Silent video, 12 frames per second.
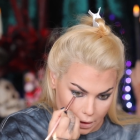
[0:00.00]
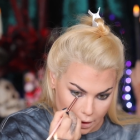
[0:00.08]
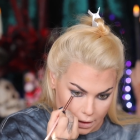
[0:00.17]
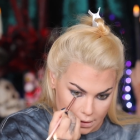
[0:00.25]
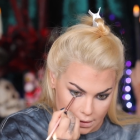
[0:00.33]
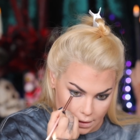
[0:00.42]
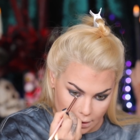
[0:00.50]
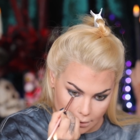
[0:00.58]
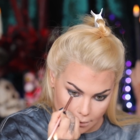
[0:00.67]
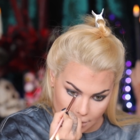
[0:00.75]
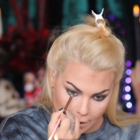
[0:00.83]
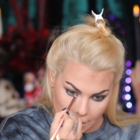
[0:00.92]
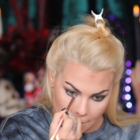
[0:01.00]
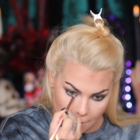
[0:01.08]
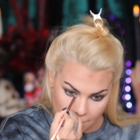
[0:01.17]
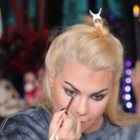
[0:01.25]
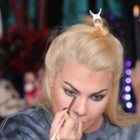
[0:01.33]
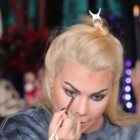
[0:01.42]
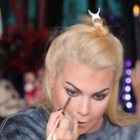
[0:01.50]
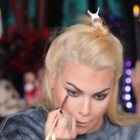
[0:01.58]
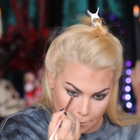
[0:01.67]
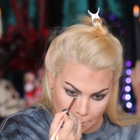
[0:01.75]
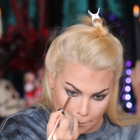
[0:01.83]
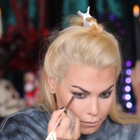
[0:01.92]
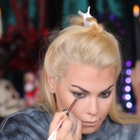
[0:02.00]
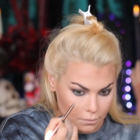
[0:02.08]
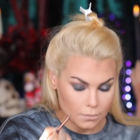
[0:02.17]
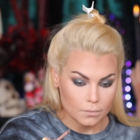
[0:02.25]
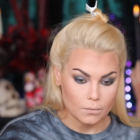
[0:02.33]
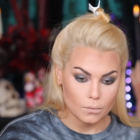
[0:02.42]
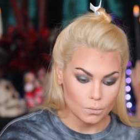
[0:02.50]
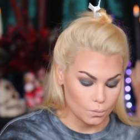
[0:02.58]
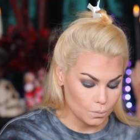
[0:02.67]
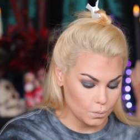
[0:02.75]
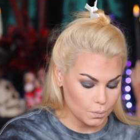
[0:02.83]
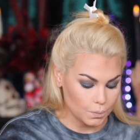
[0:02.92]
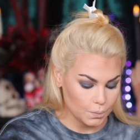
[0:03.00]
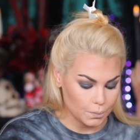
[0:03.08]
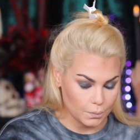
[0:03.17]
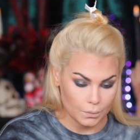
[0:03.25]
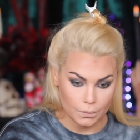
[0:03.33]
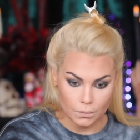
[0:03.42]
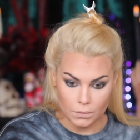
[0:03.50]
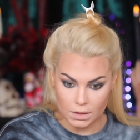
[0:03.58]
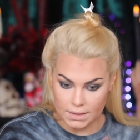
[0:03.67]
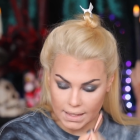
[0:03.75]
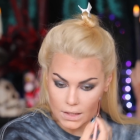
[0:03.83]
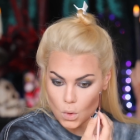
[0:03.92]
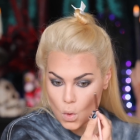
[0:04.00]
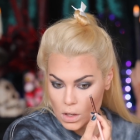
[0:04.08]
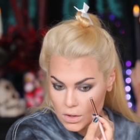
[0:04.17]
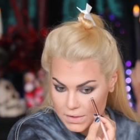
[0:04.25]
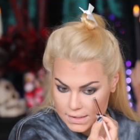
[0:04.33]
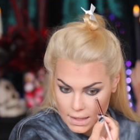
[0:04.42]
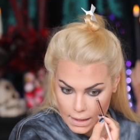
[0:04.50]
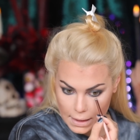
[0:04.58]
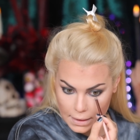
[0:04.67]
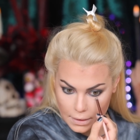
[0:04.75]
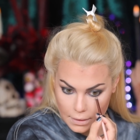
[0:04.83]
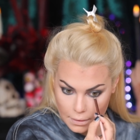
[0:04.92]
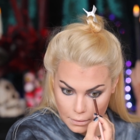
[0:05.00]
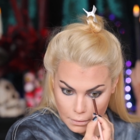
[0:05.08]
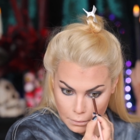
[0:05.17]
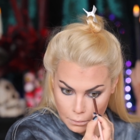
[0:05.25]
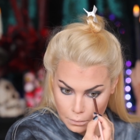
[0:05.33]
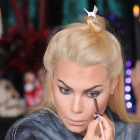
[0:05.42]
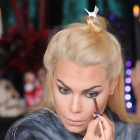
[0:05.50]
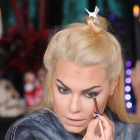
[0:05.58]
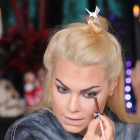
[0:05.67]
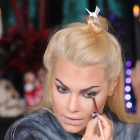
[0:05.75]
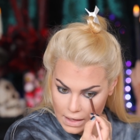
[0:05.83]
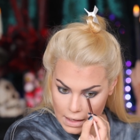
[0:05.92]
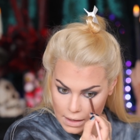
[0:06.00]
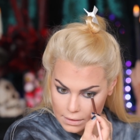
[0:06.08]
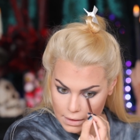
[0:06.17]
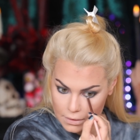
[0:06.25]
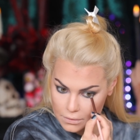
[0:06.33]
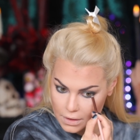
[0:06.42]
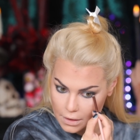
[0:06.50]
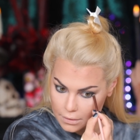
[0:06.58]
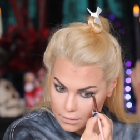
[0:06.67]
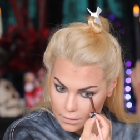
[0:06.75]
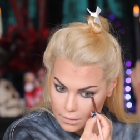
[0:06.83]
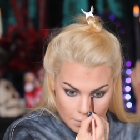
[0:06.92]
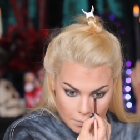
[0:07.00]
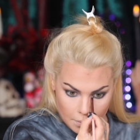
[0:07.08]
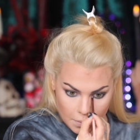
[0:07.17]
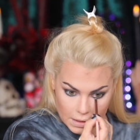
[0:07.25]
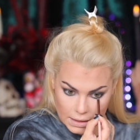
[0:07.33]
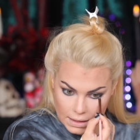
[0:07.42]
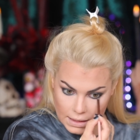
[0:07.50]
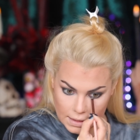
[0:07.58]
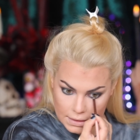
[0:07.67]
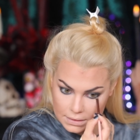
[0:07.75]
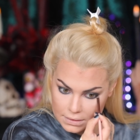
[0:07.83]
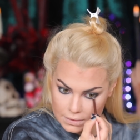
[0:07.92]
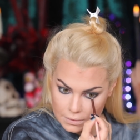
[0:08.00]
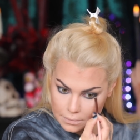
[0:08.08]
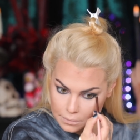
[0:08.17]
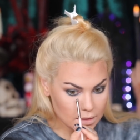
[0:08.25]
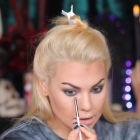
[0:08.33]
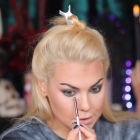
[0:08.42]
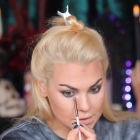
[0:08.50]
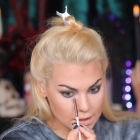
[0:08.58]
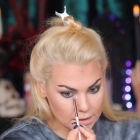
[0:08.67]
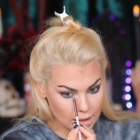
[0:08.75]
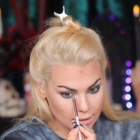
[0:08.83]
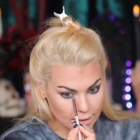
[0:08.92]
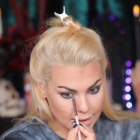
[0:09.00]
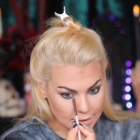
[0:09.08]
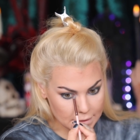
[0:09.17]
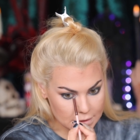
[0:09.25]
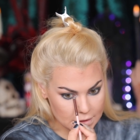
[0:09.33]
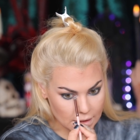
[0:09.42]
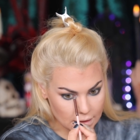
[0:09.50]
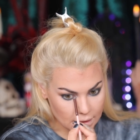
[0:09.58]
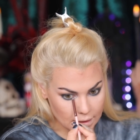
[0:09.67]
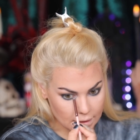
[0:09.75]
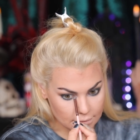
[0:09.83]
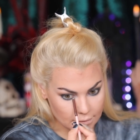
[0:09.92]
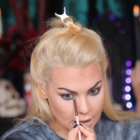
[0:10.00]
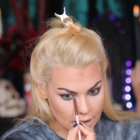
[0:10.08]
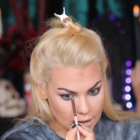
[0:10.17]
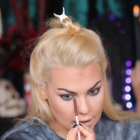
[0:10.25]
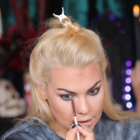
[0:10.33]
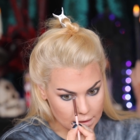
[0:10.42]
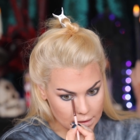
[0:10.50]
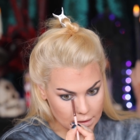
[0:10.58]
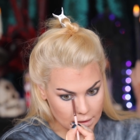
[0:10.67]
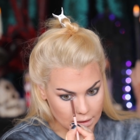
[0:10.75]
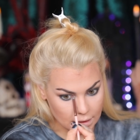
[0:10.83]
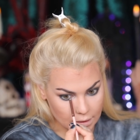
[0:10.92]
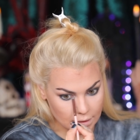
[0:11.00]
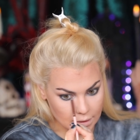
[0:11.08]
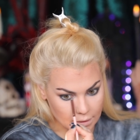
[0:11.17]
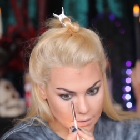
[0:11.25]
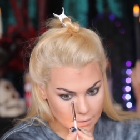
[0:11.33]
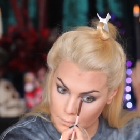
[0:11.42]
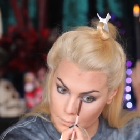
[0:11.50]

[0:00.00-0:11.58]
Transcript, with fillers: Lace it right over. Mmm, it's like an oil slick. What's that? I don't know, but it is. Then using that lighter shade again right in here.